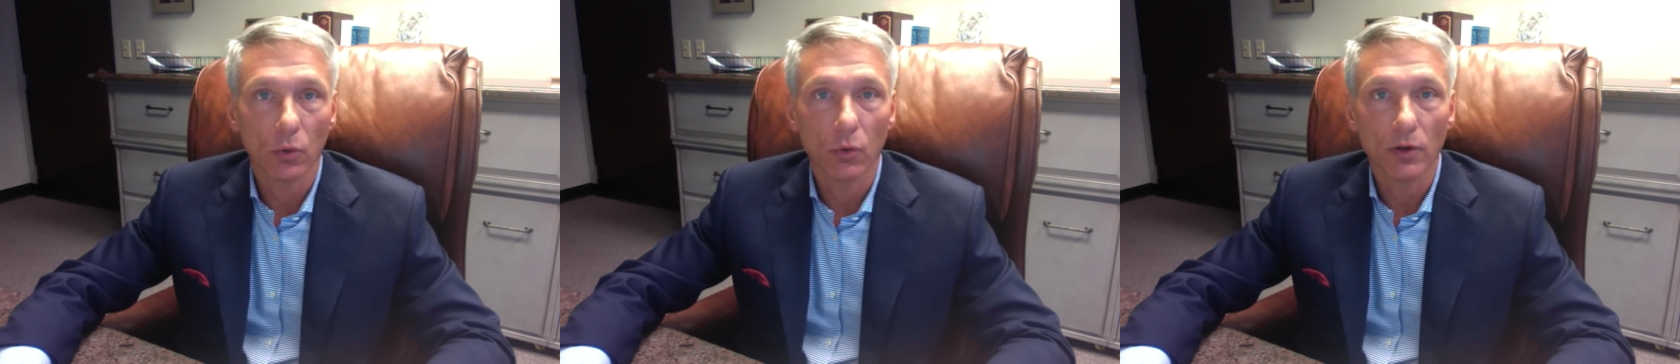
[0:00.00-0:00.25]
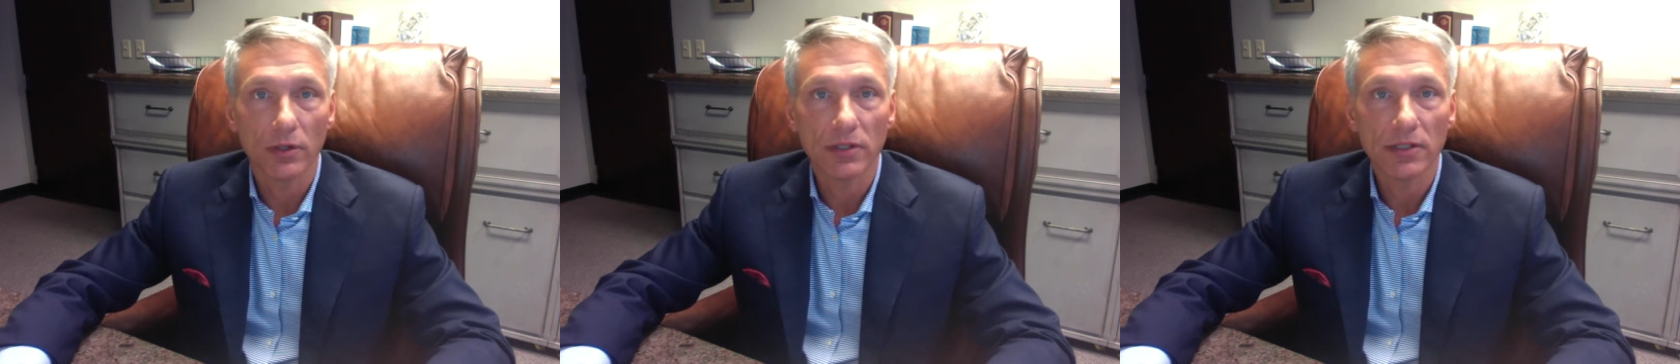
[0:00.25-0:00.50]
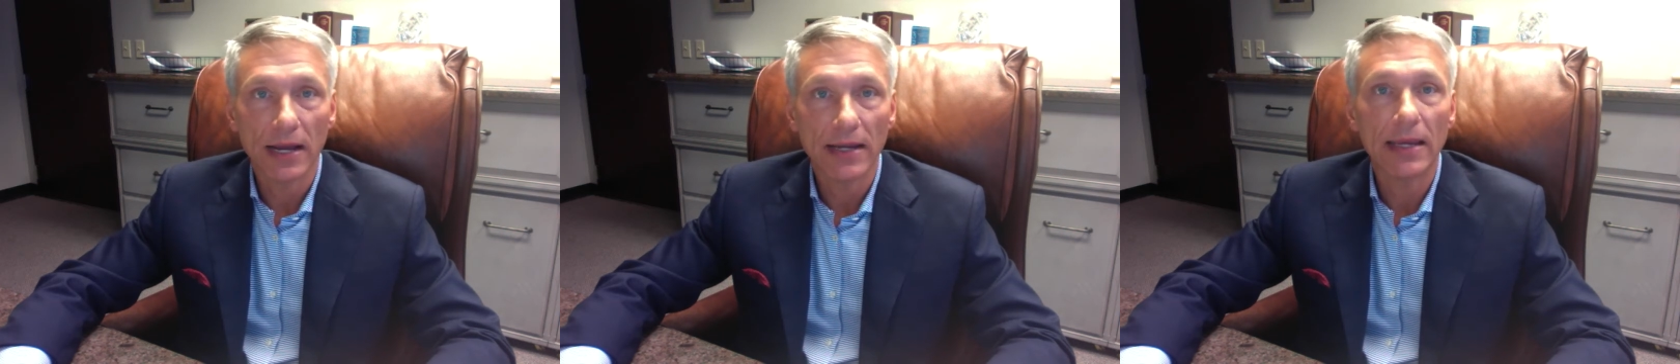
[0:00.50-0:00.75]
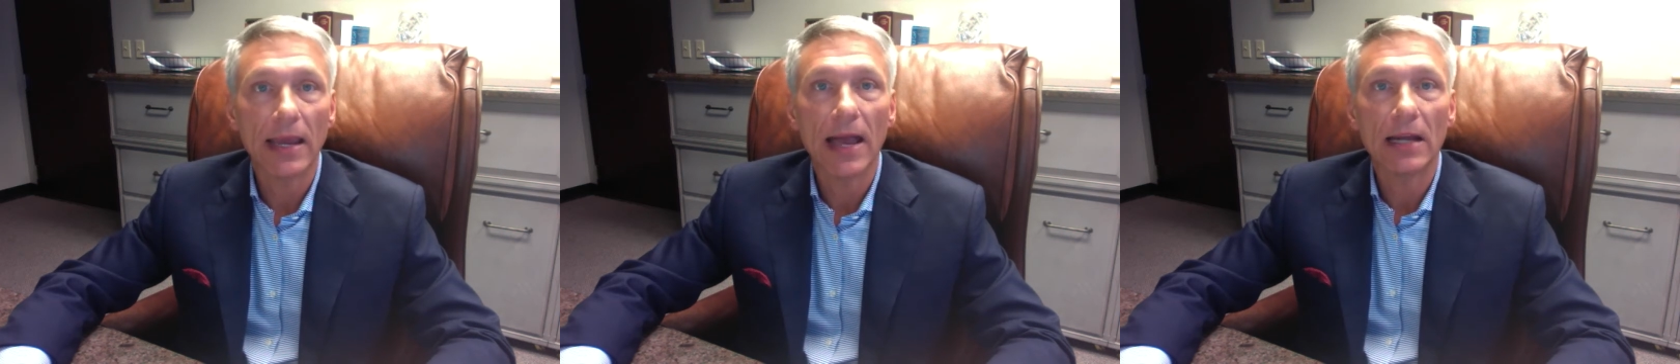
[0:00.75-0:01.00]
or
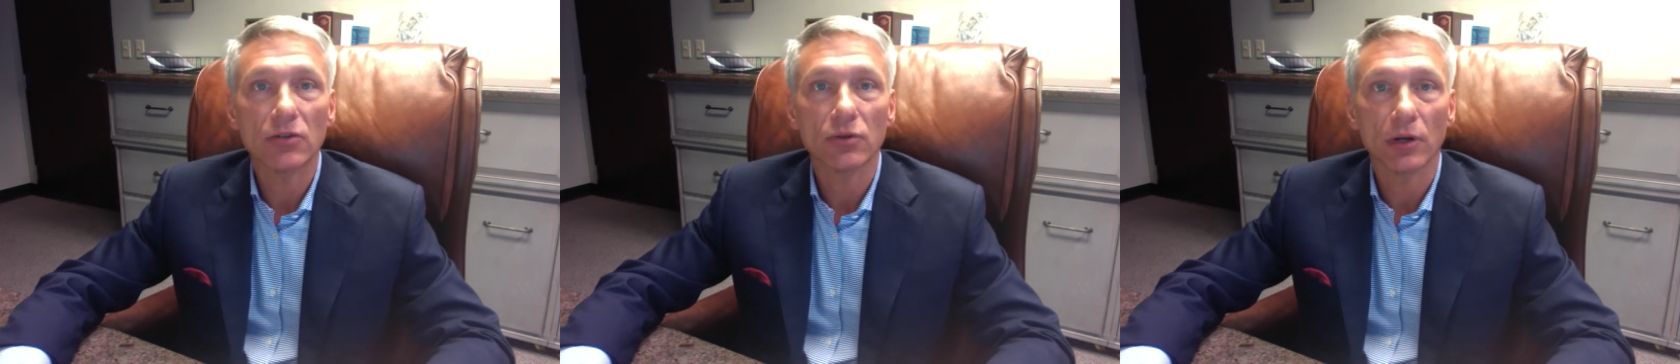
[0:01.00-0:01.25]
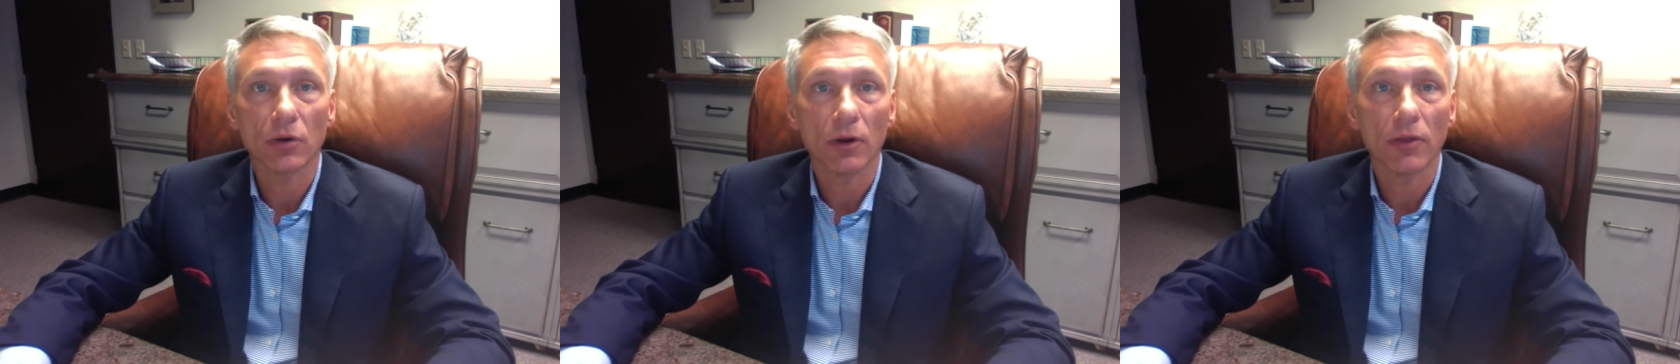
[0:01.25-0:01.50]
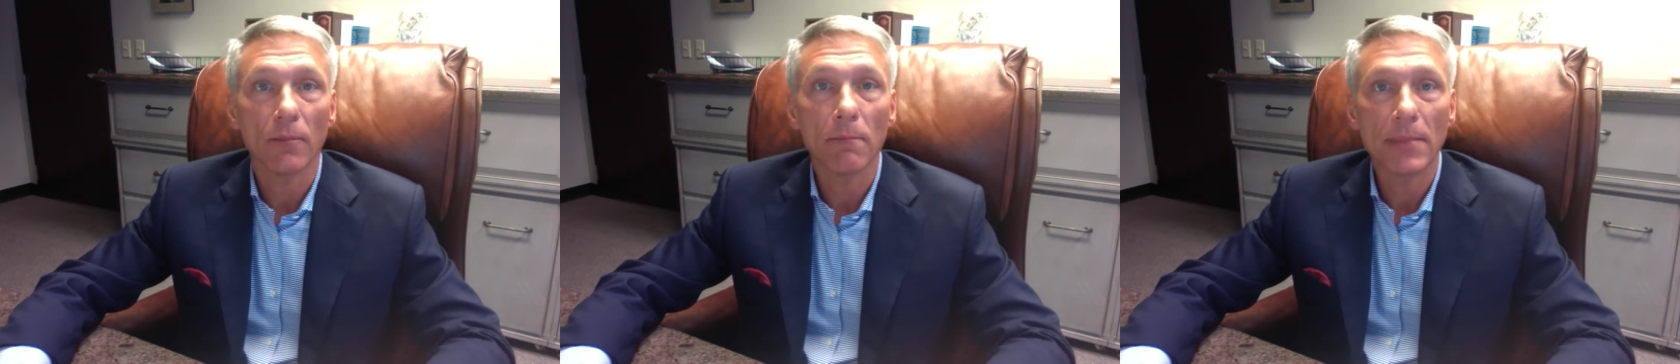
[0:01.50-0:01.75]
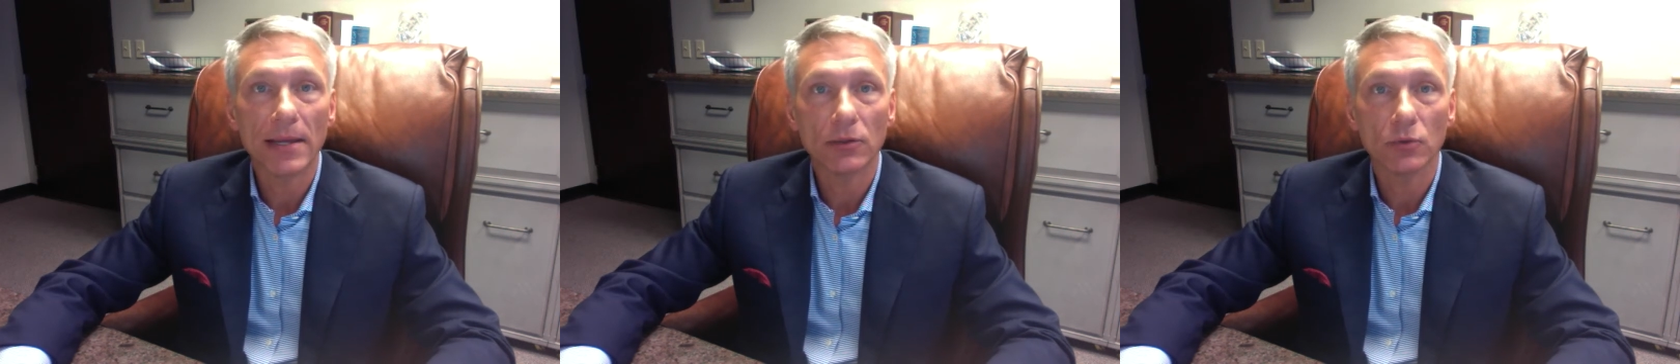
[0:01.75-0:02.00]
psychiatric or other
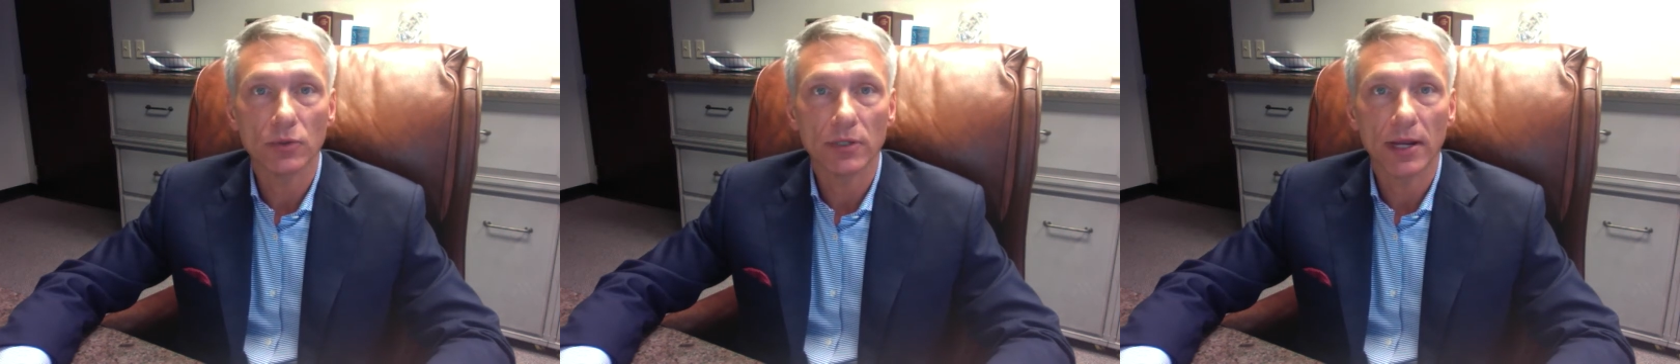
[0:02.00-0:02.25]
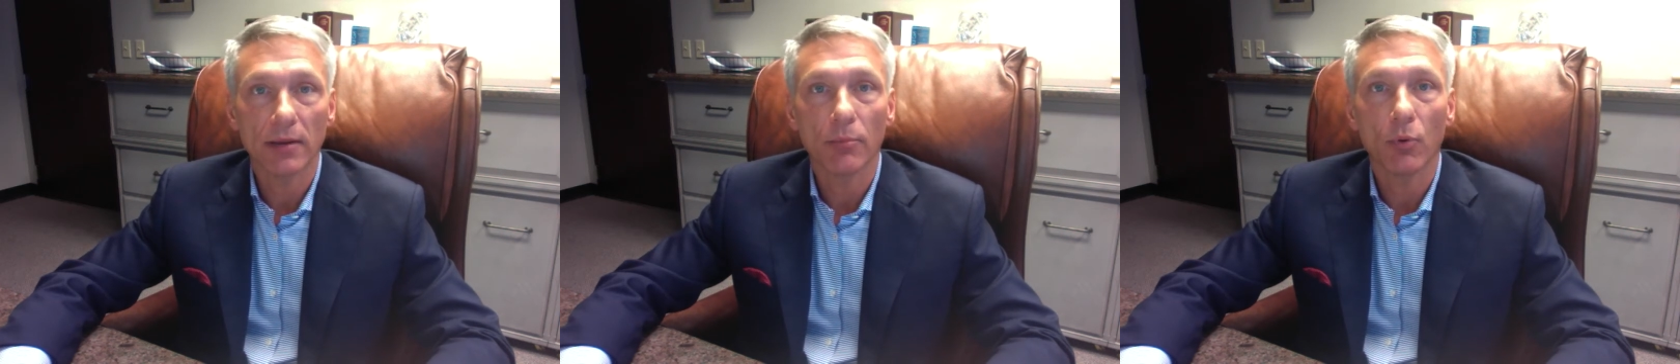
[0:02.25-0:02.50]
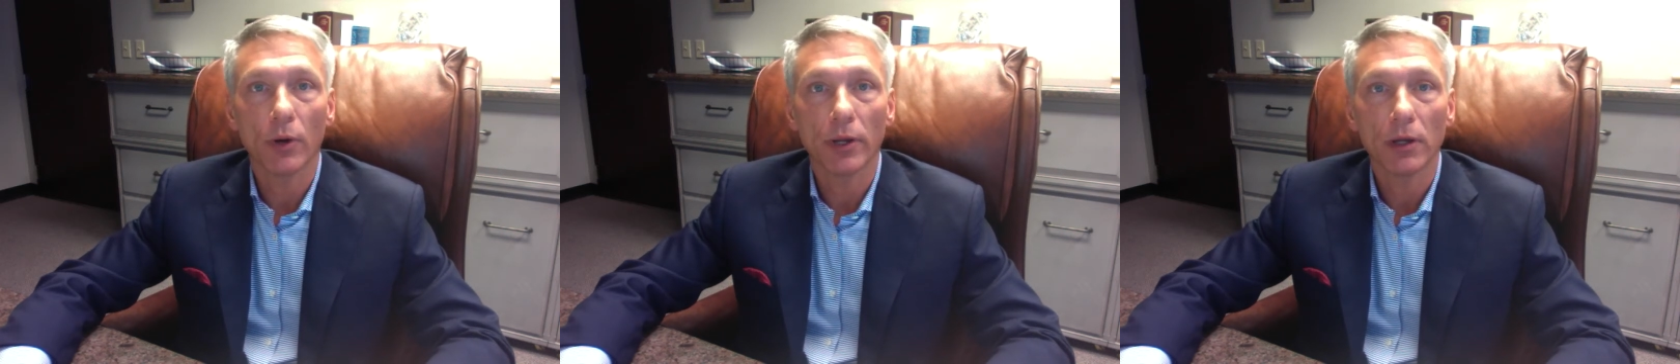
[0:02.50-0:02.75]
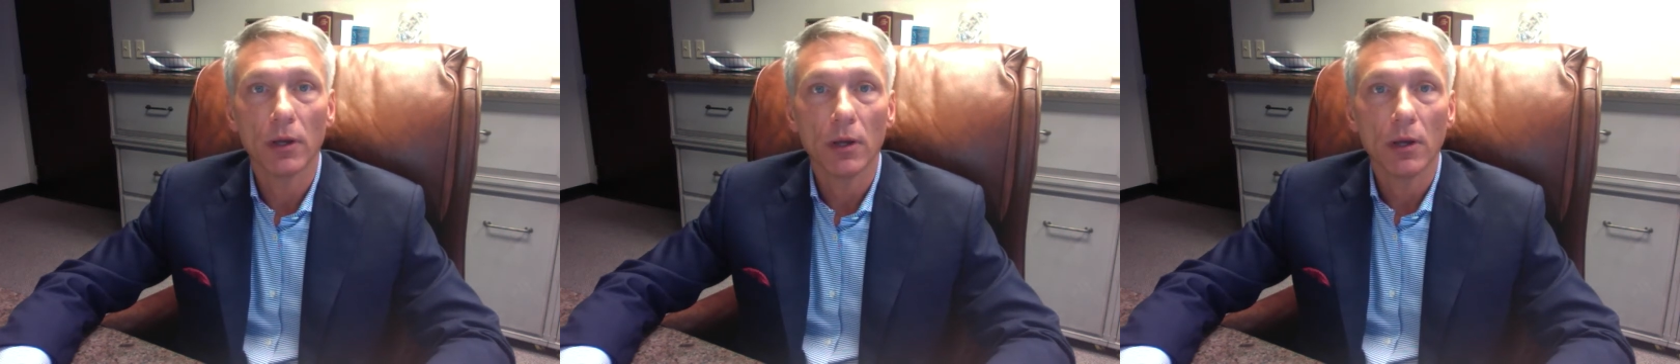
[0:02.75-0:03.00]
mental standpoint,